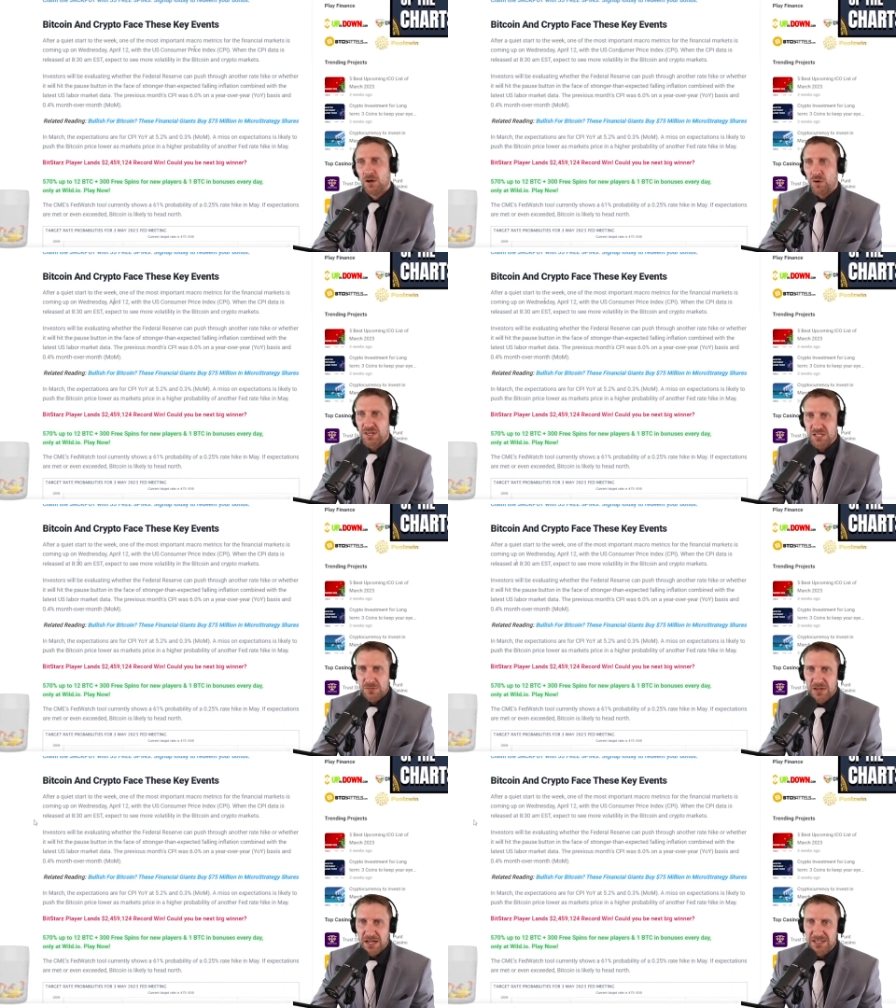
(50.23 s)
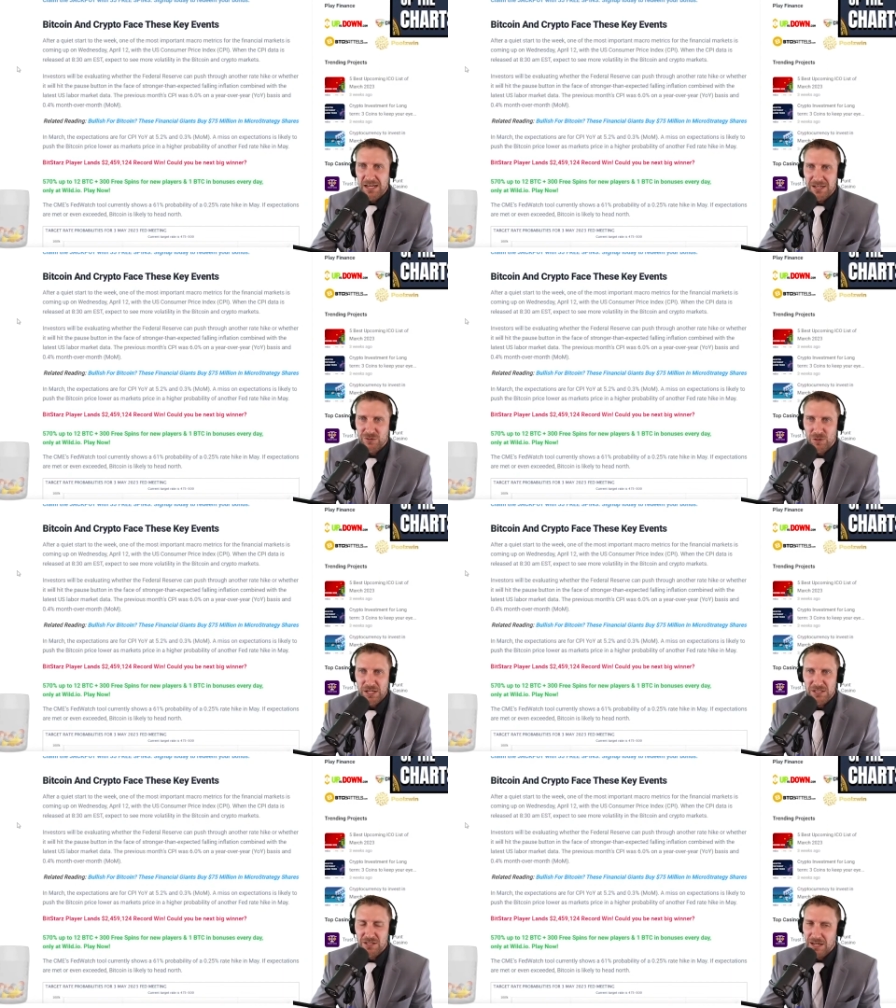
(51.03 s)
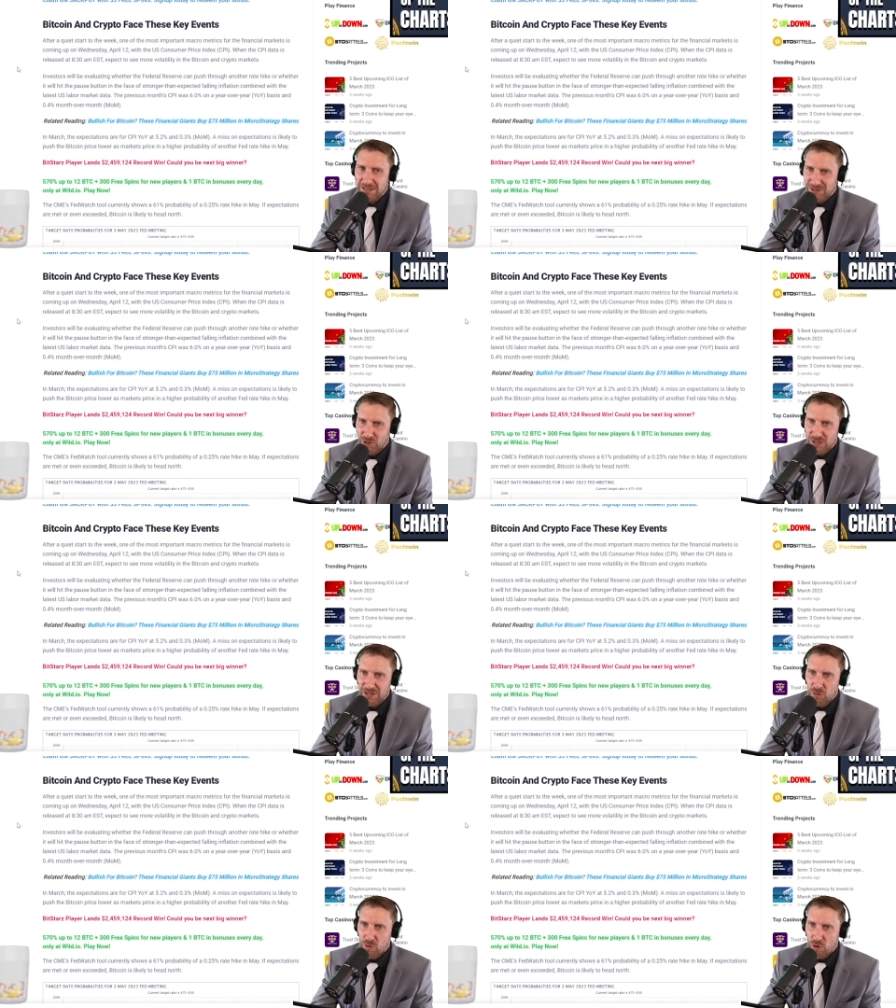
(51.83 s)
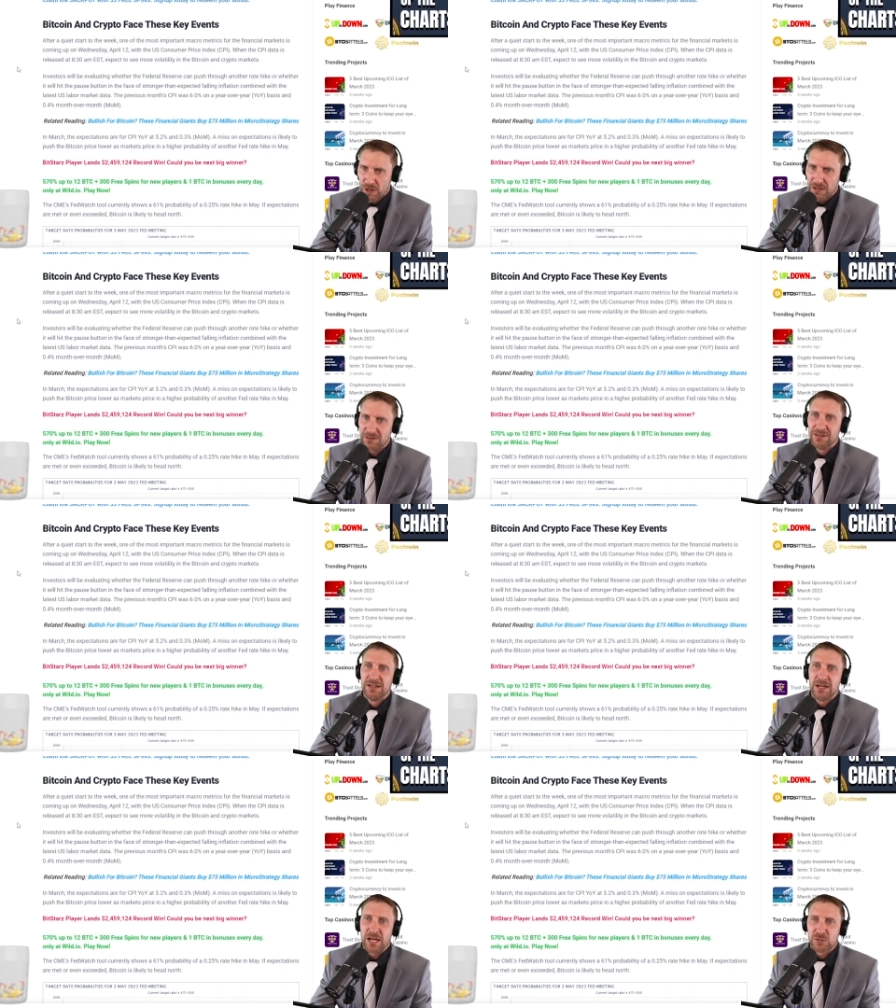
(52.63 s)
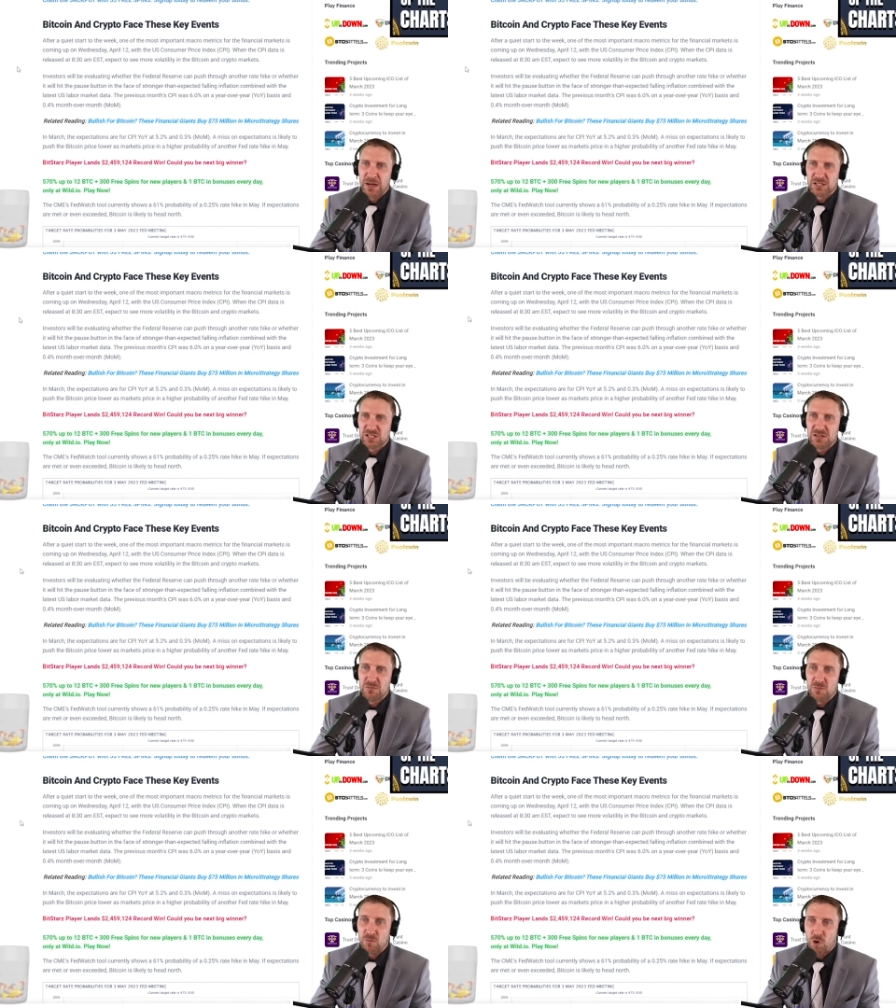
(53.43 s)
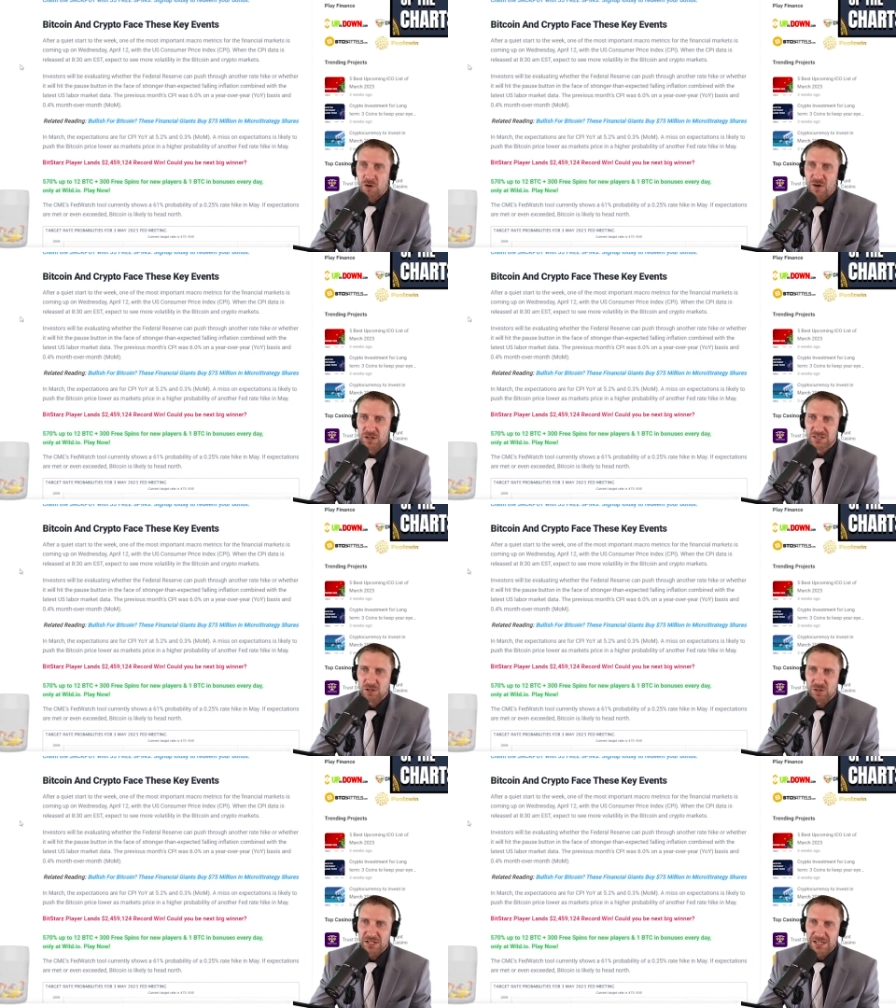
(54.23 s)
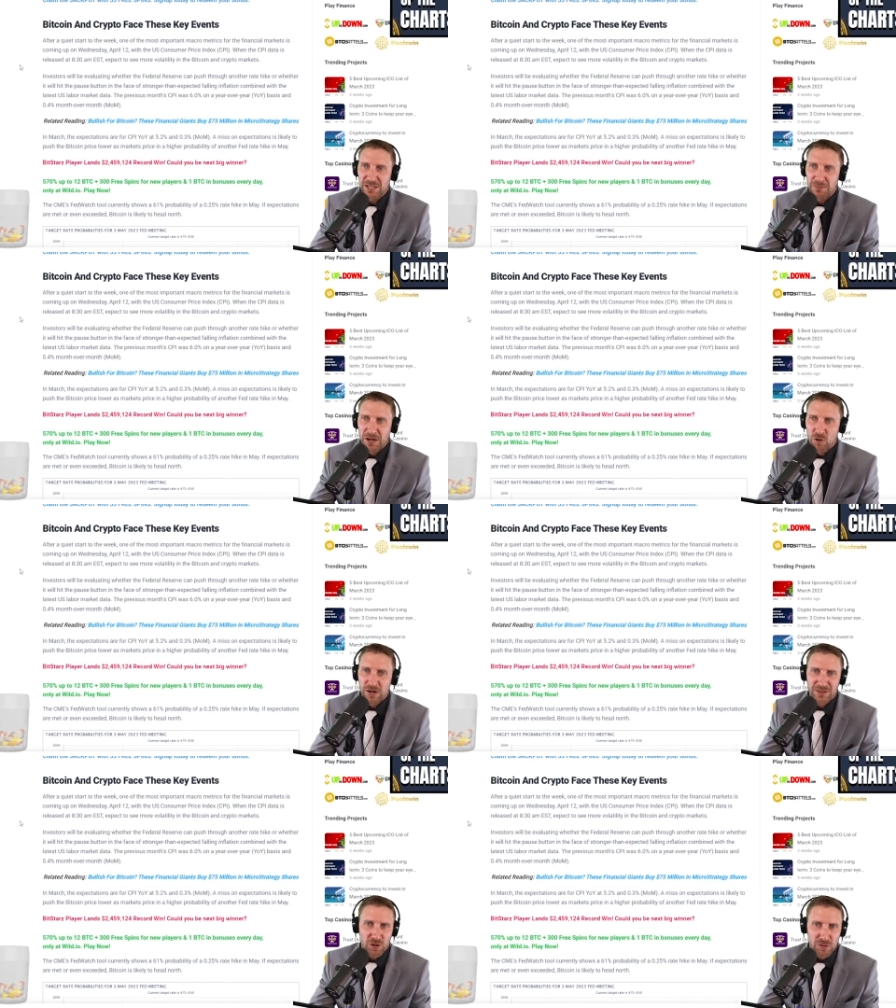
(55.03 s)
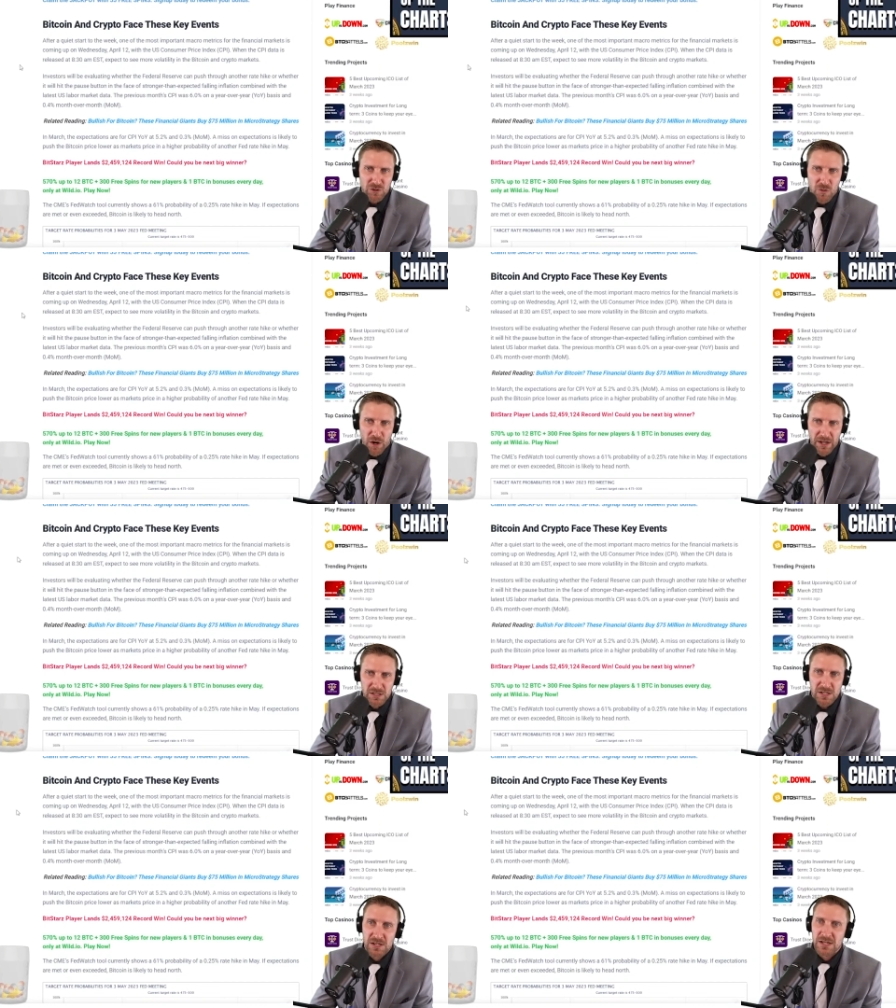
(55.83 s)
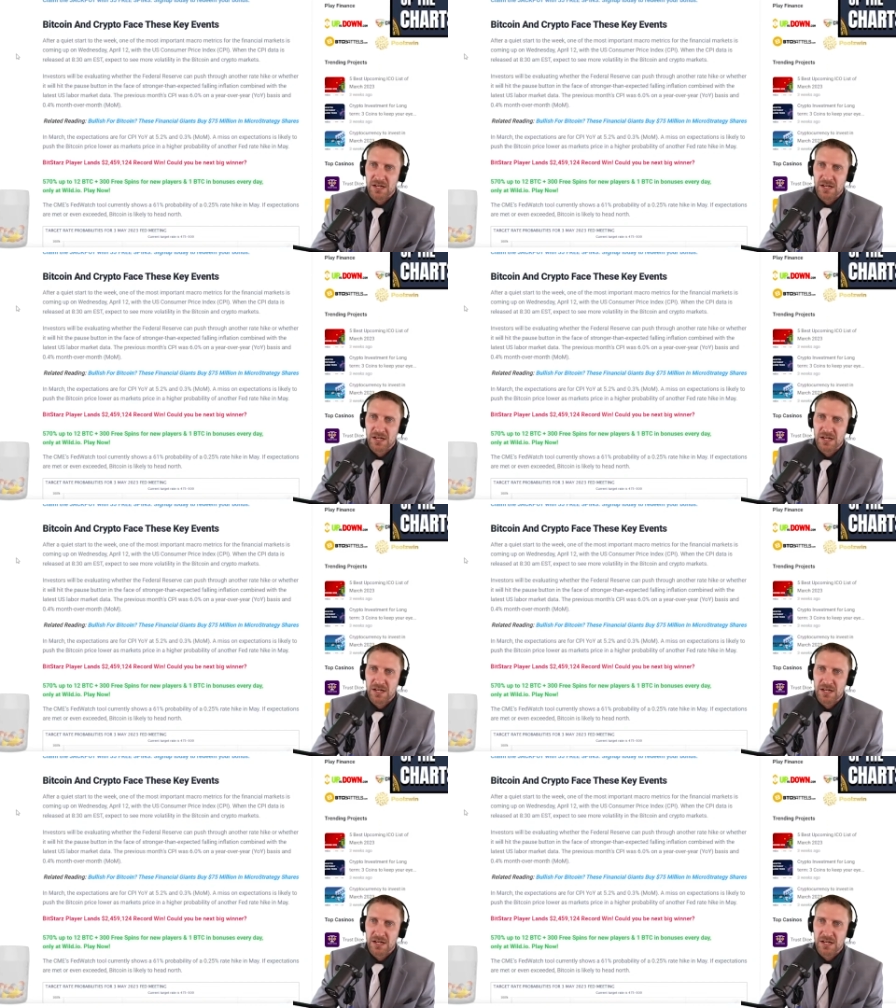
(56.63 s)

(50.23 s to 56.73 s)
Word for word: when the CPI data is released at 8:30 in the morning. Expect to see more volatility in the Bitcoin and the crypto markets.